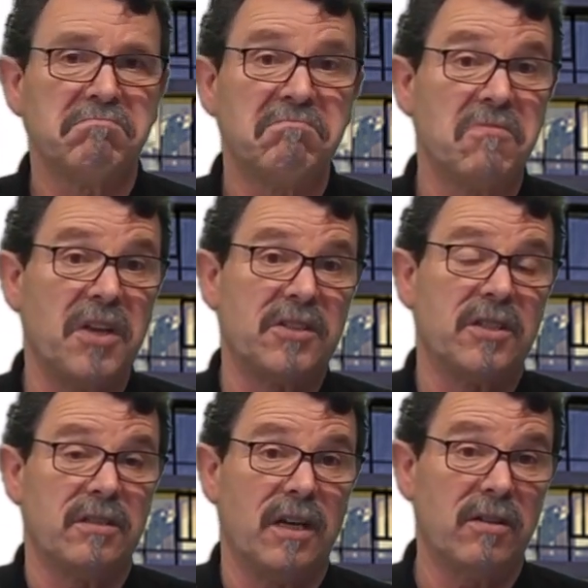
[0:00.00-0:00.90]
That's
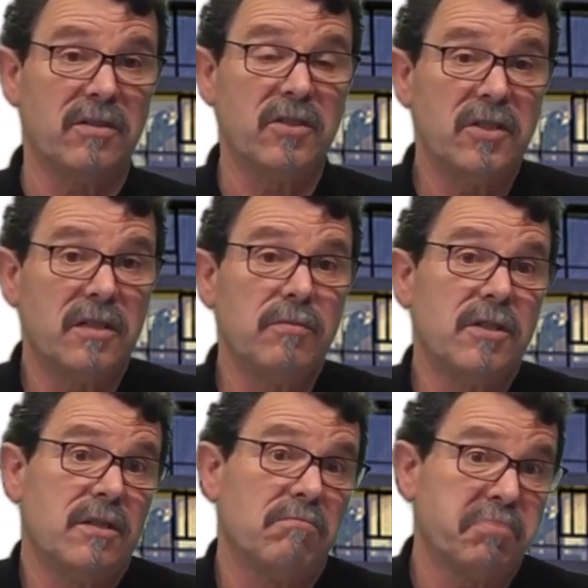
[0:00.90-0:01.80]
it, and the system
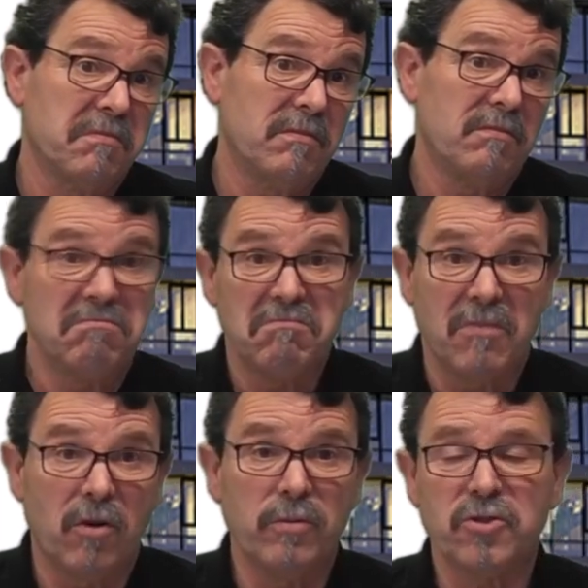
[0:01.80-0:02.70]
is
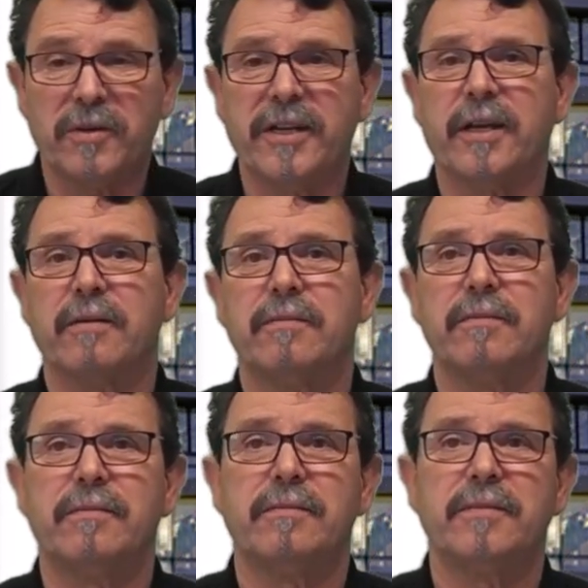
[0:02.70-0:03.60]
almost running,
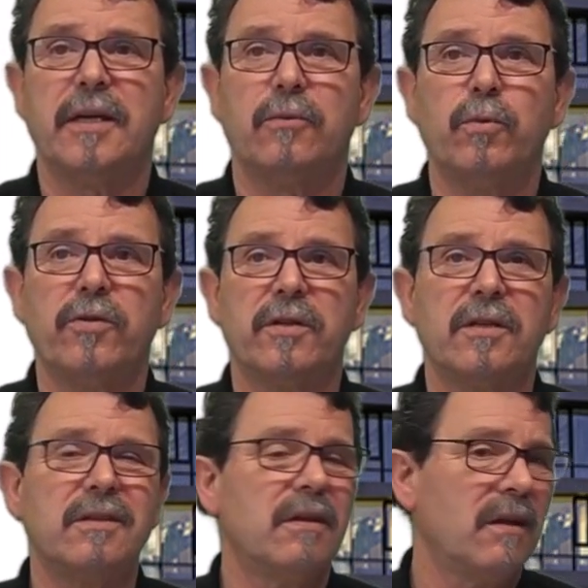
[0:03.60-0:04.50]
yeah, with
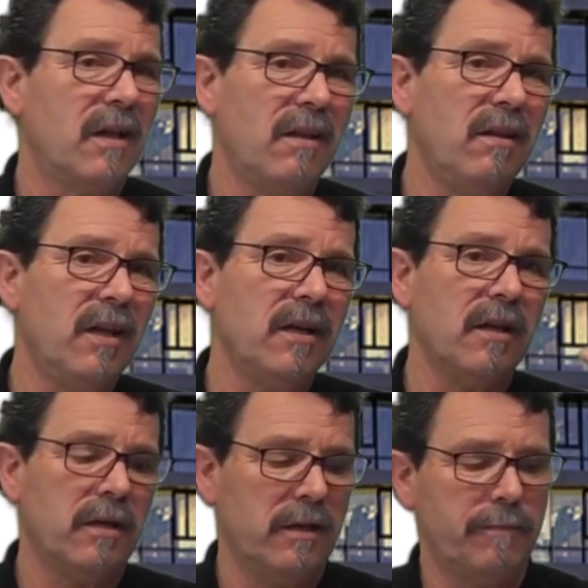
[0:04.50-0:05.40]
a little
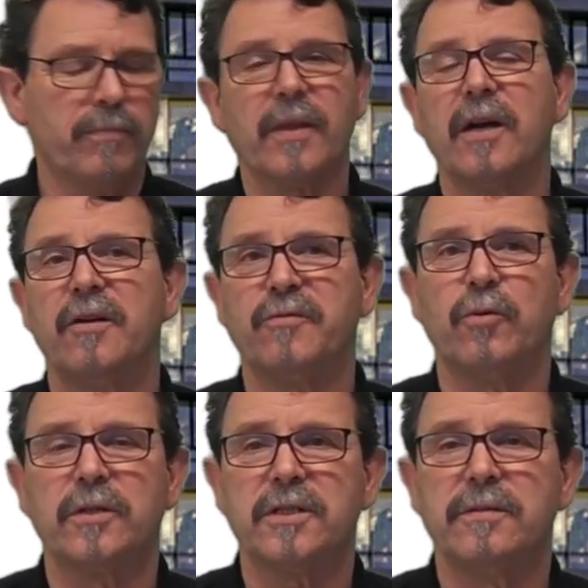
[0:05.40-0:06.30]

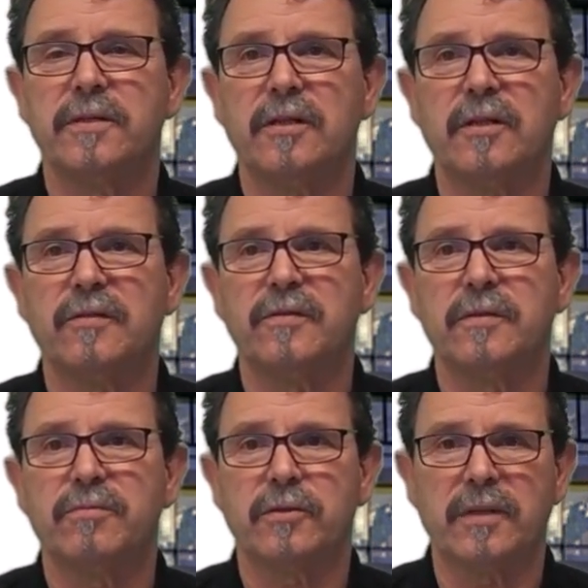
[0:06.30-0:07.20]
effort of
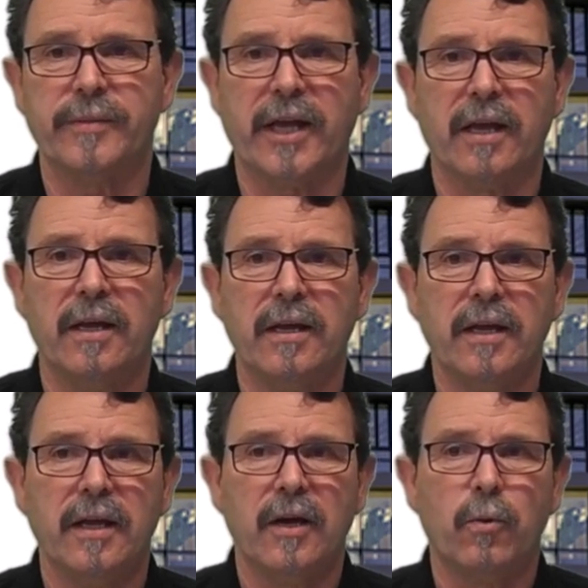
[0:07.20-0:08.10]
programming.
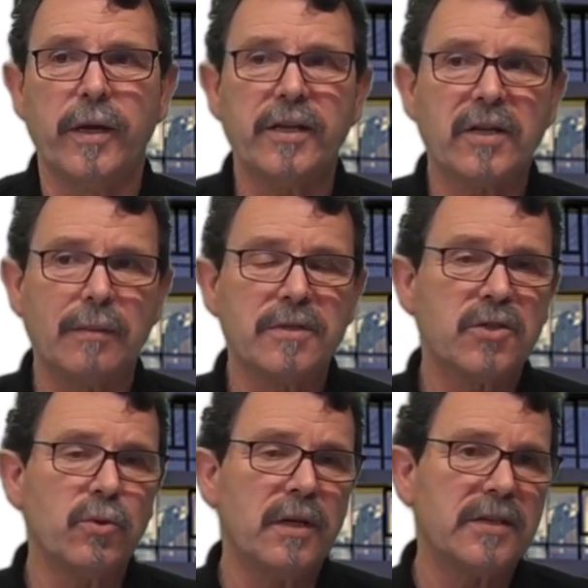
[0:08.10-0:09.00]
When it comes
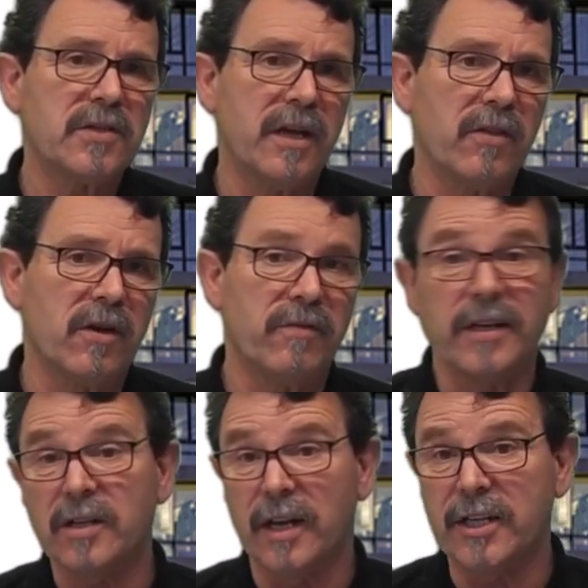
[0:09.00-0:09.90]
to, let's say, the
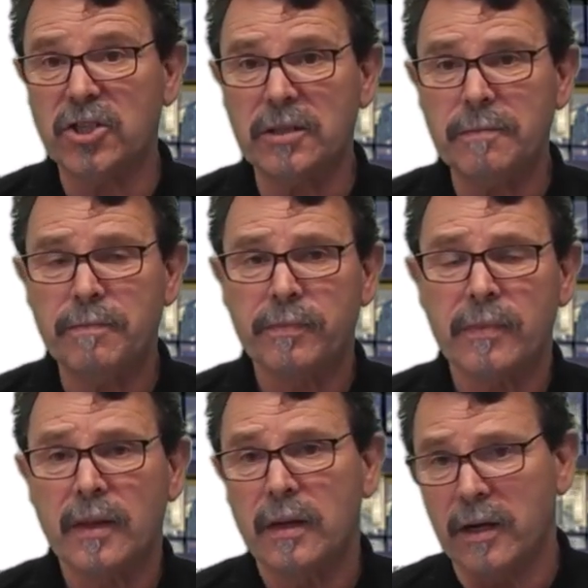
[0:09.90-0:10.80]
ventilation,
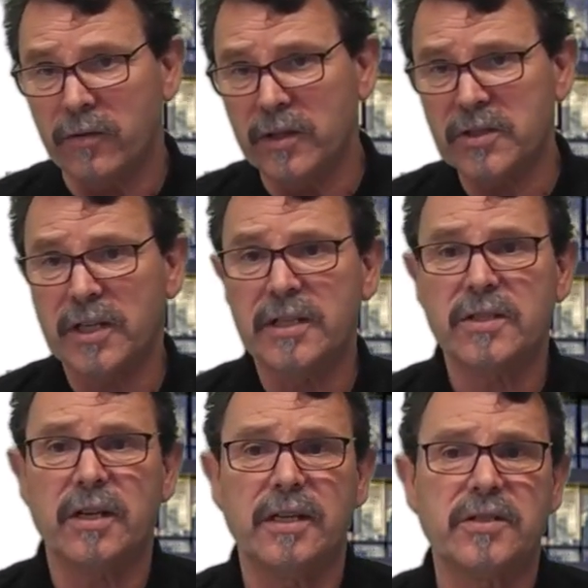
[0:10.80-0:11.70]
in this case
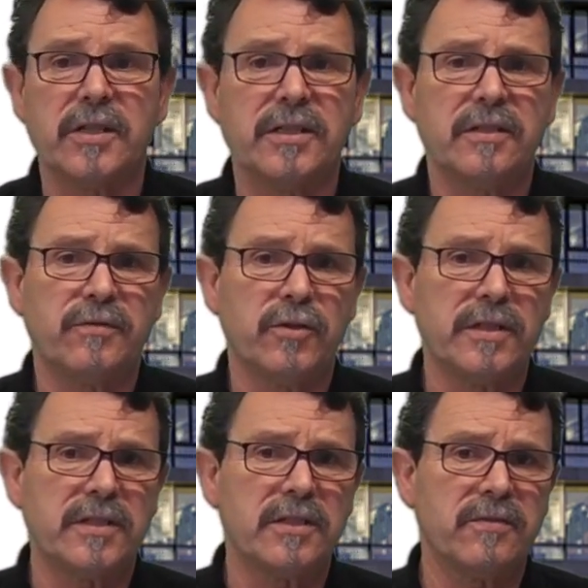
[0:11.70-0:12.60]
I set, for
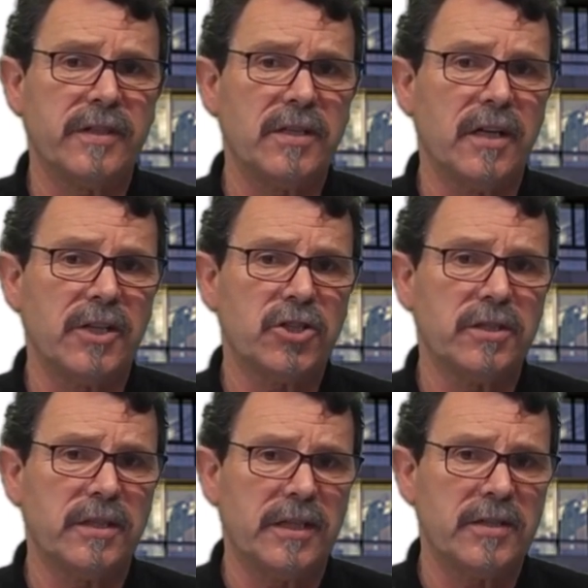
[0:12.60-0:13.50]
instance,
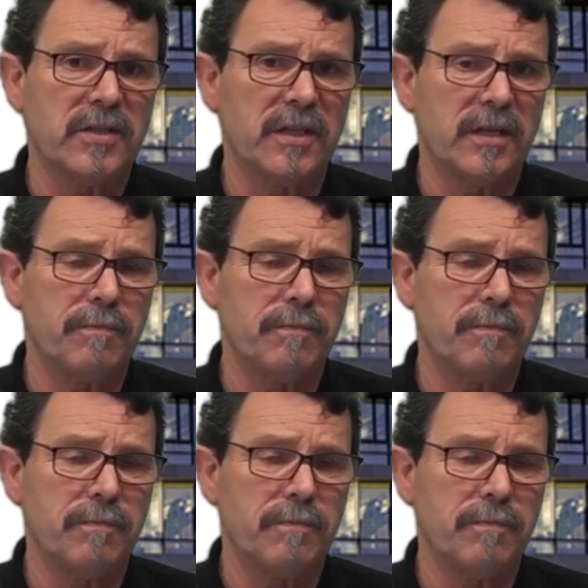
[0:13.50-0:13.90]
ventilation as a